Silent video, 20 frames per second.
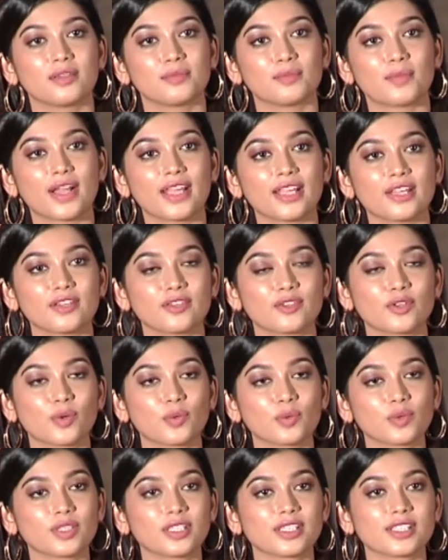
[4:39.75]
my
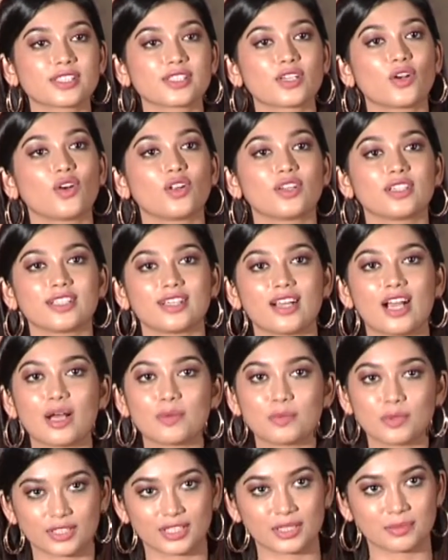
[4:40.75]
role is called
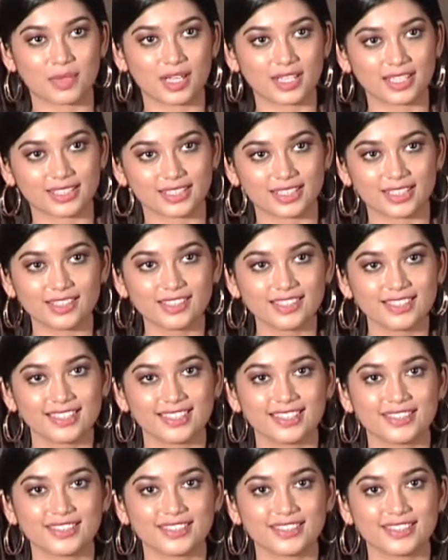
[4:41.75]
Amukta Malyada.